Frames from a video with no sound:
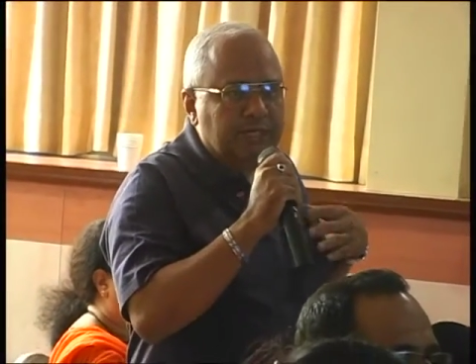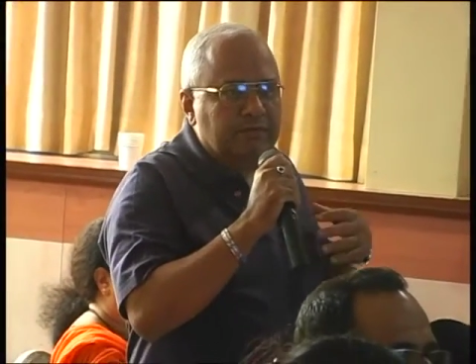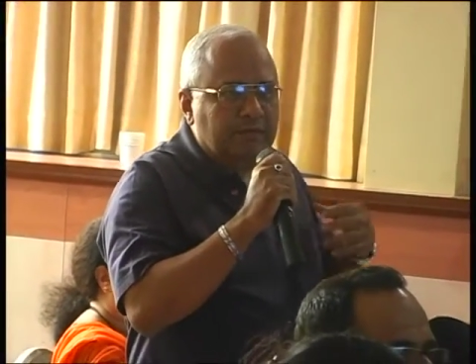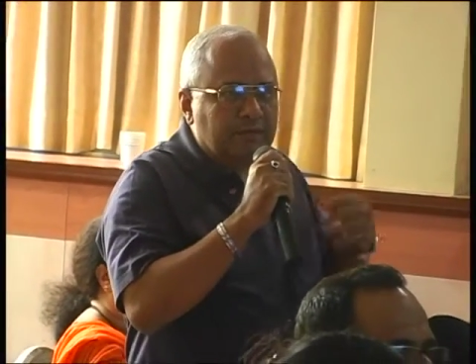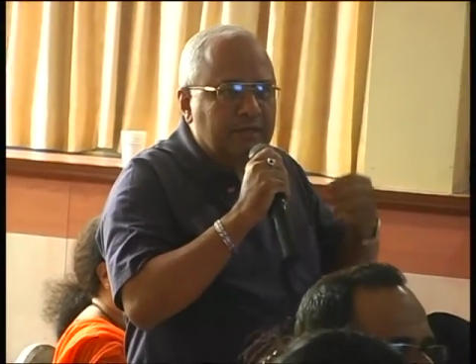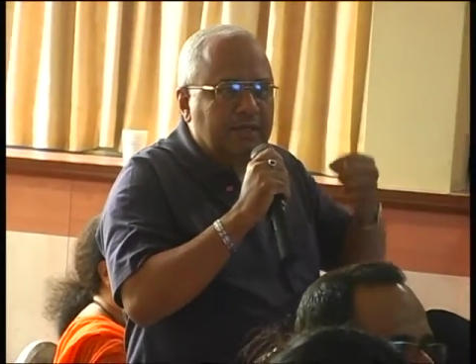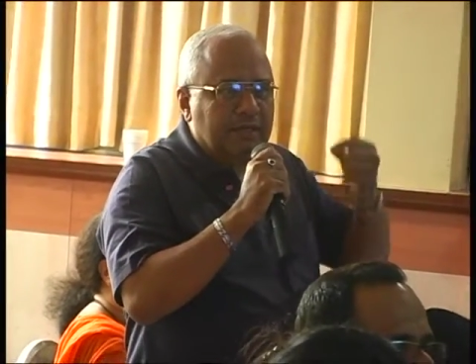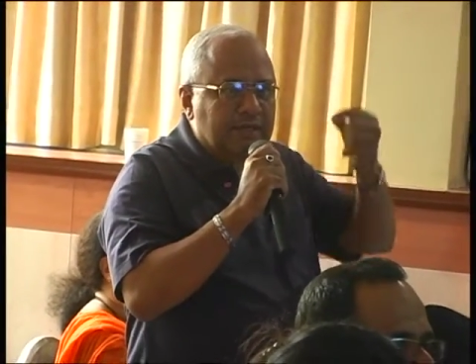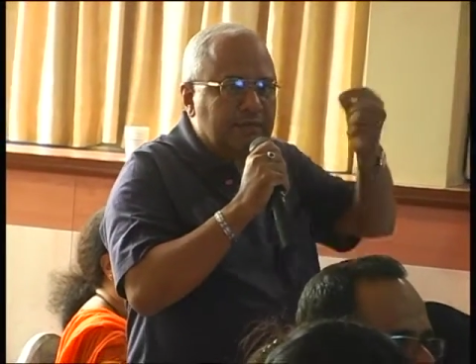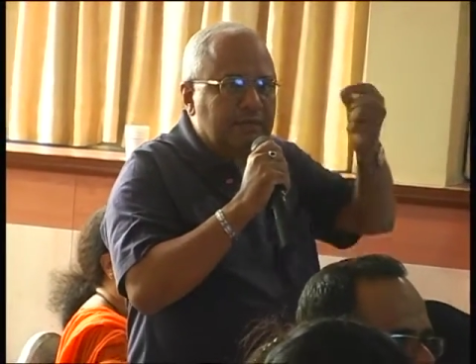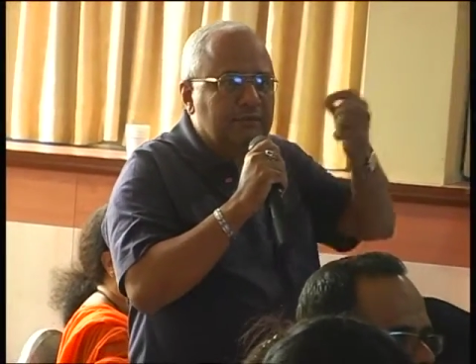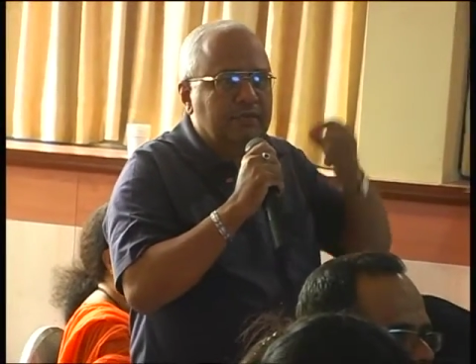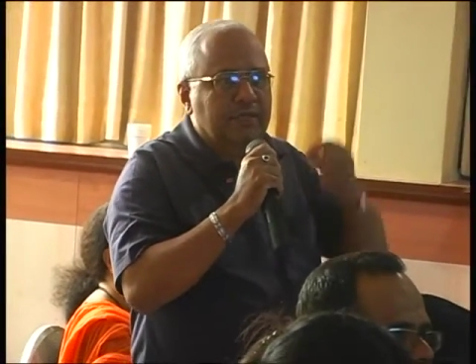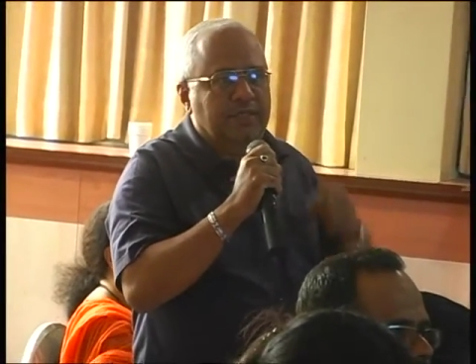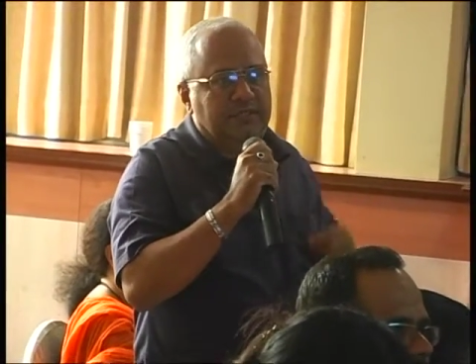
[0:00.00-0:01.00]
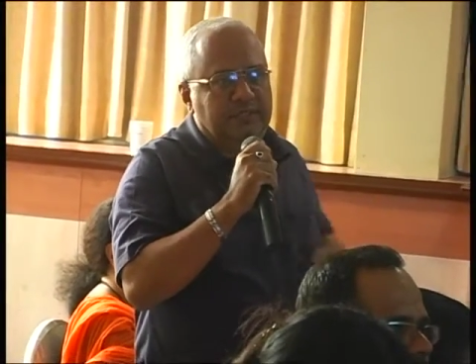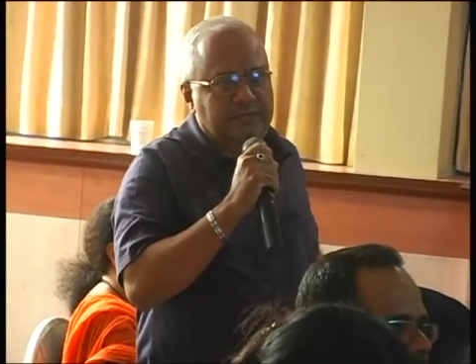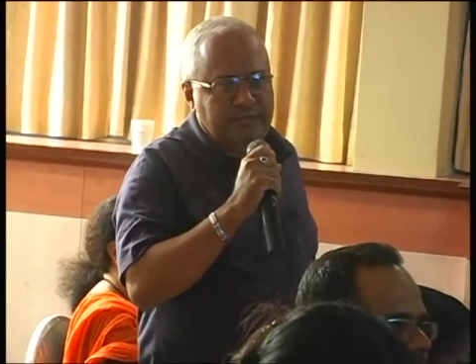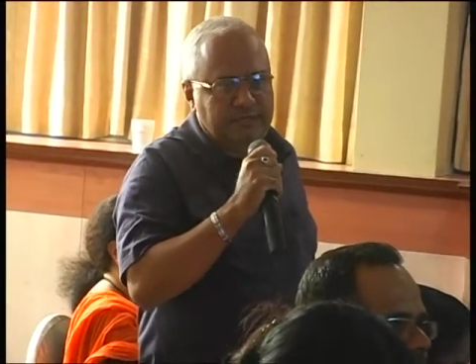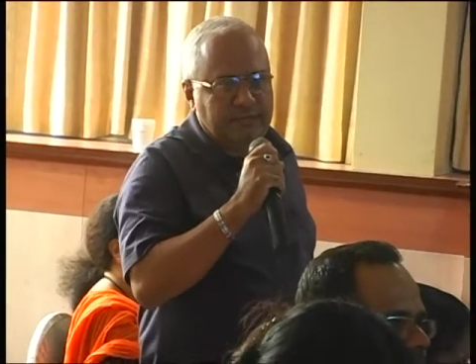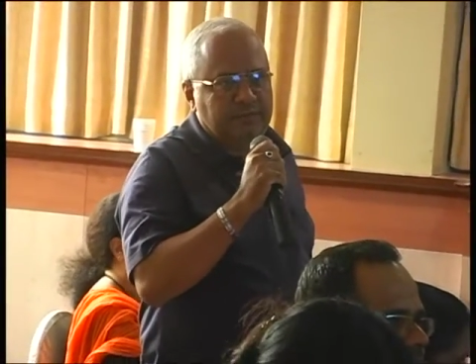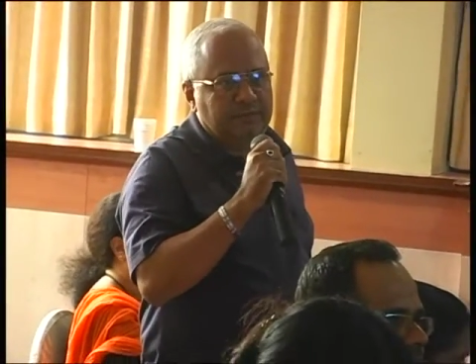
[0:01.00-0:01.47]
would like to
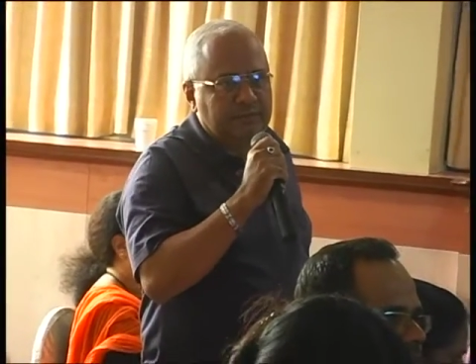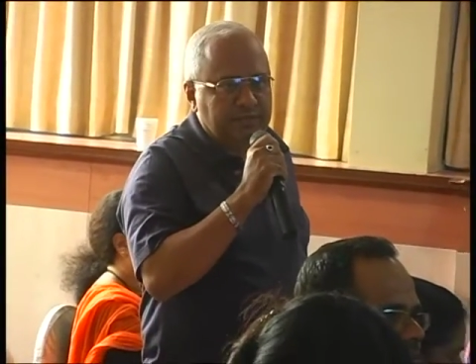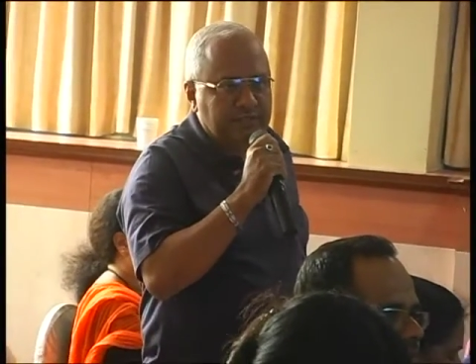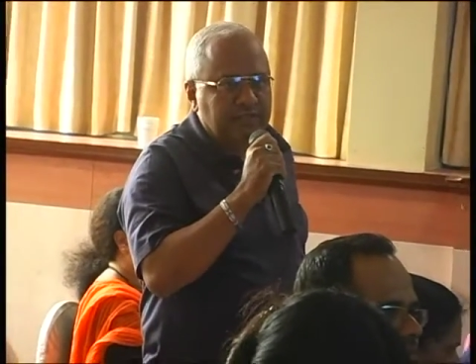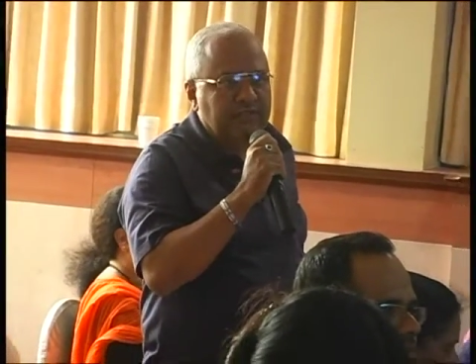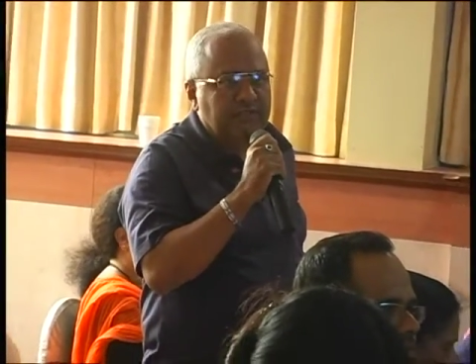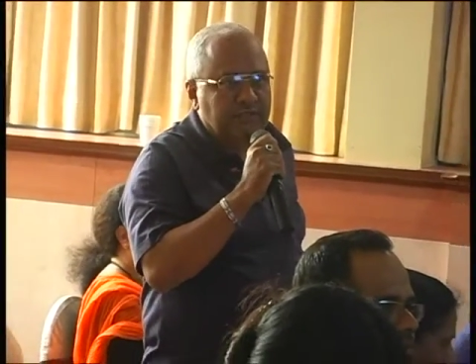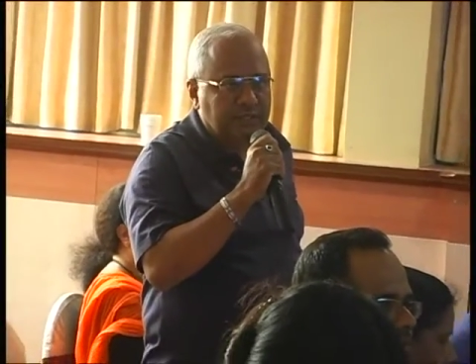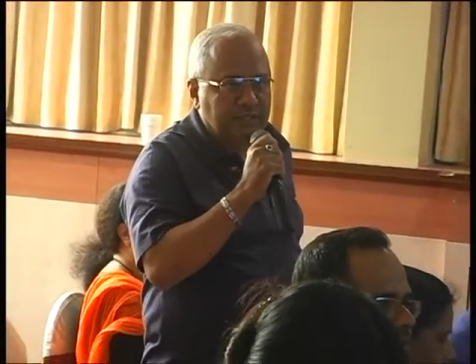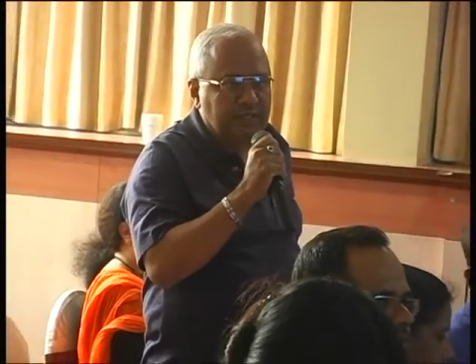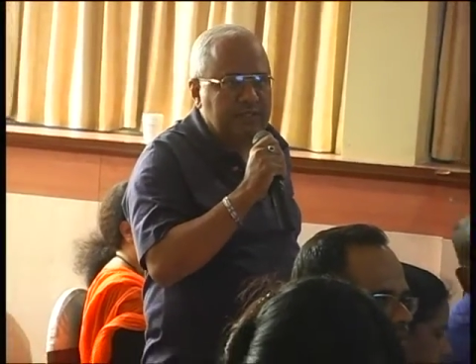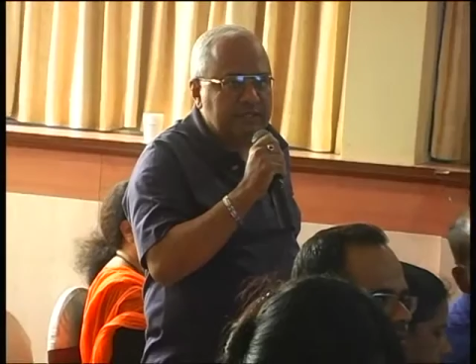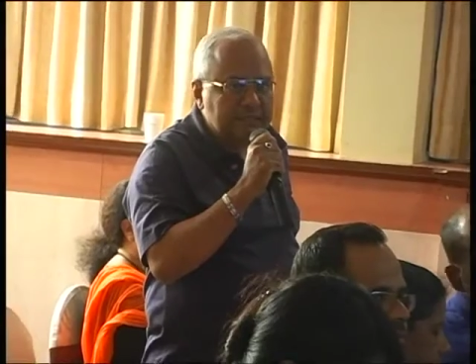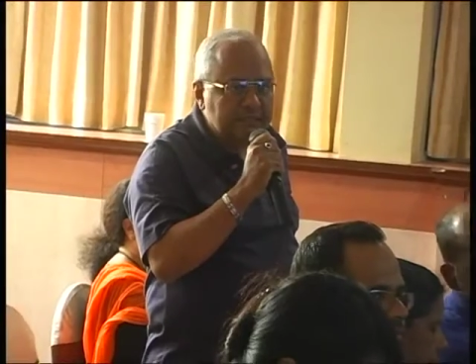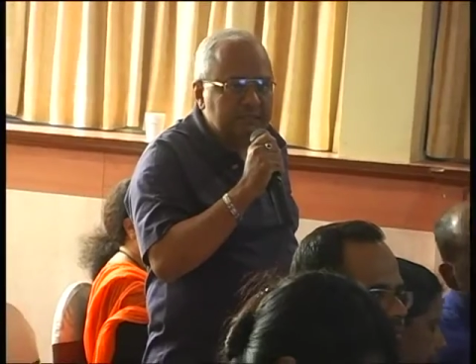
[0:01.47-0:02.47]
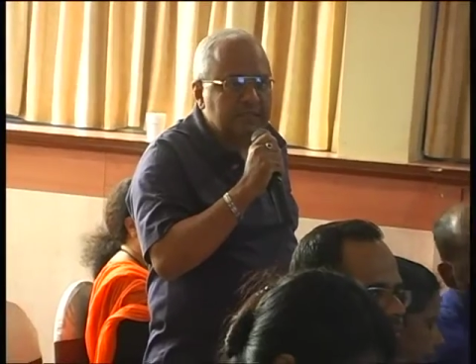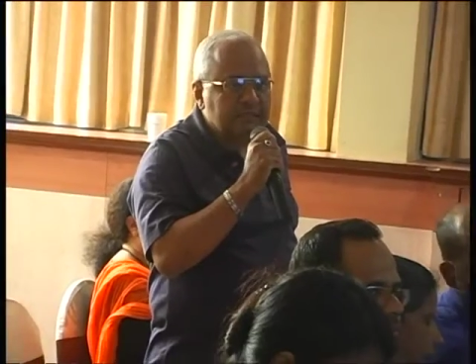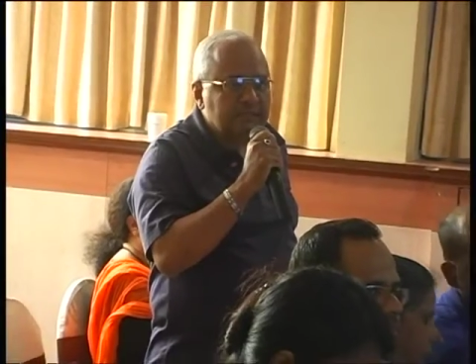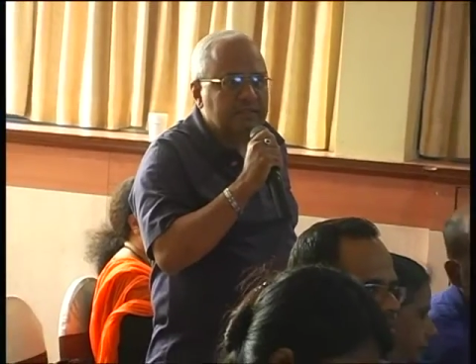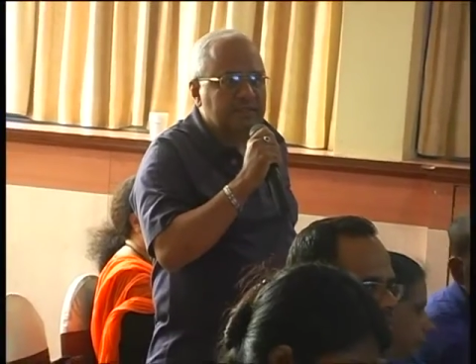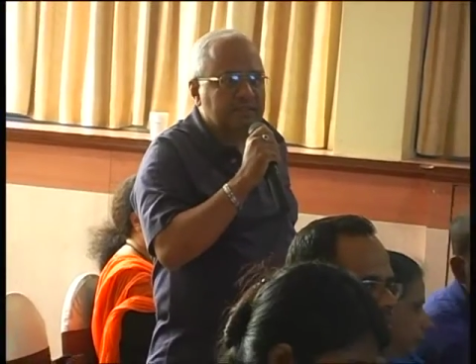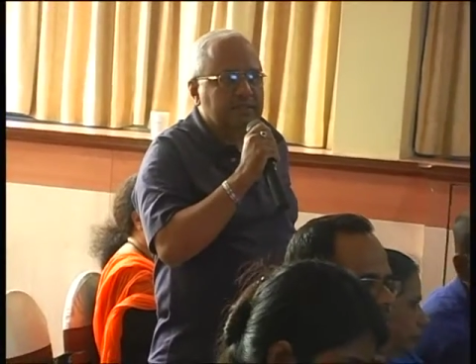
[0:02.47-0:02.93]
ask specifically, is
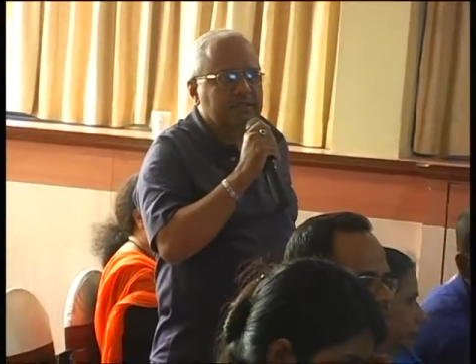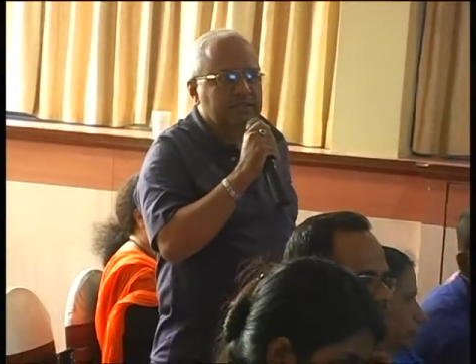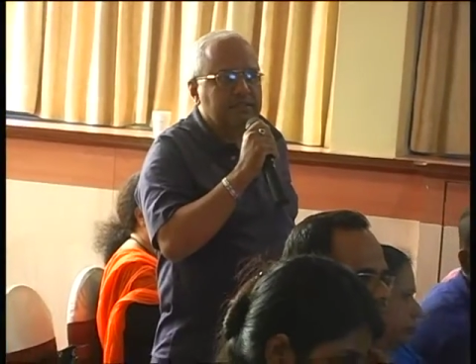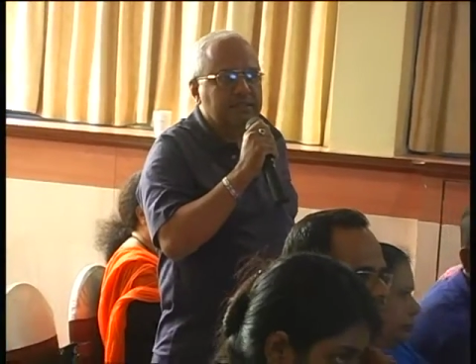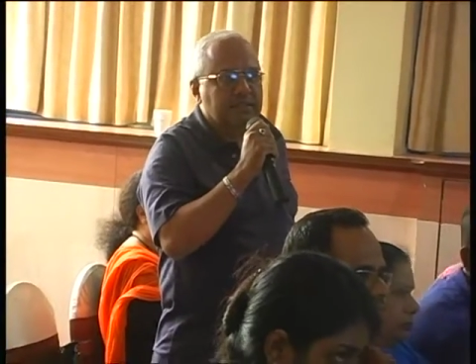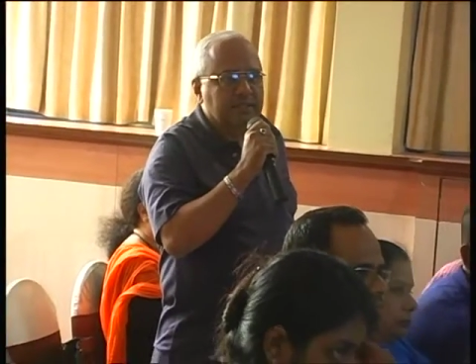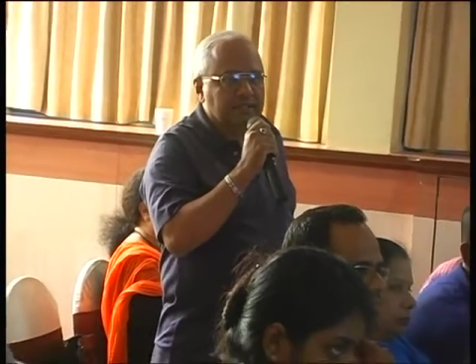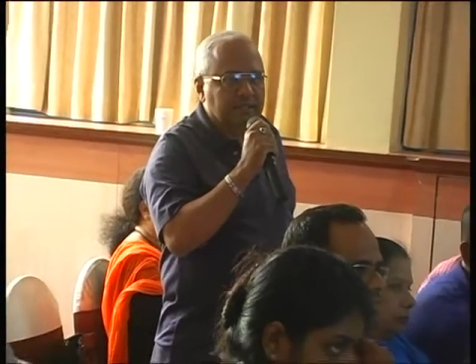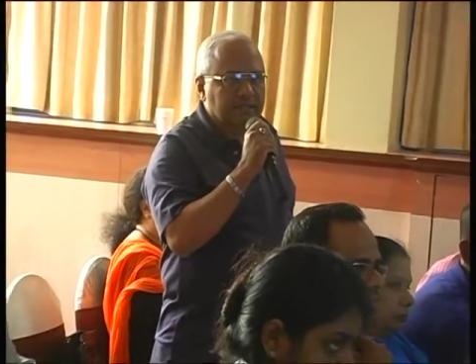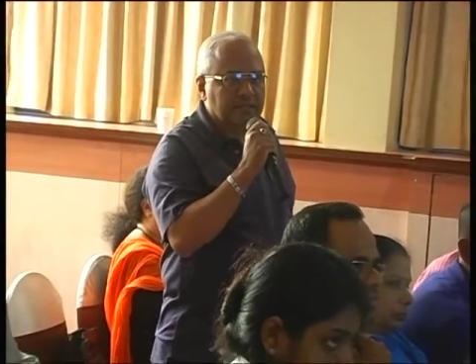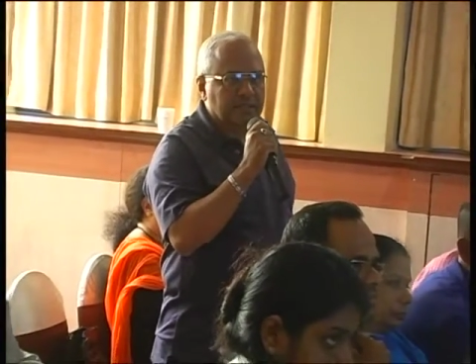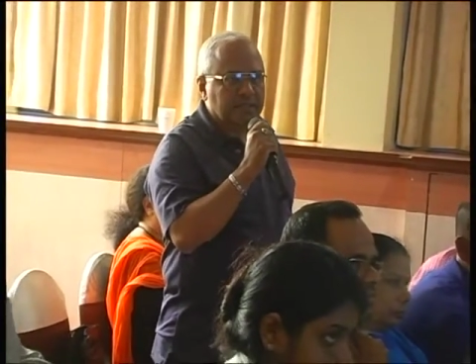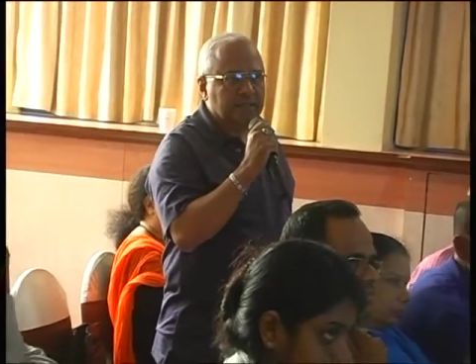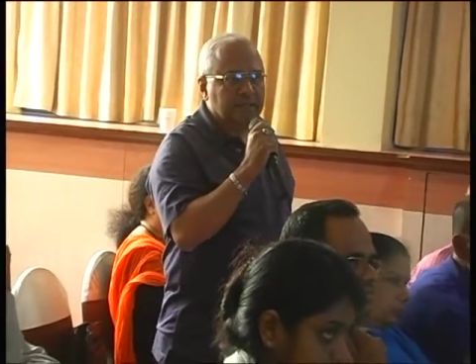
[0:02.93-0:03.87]
it genetic?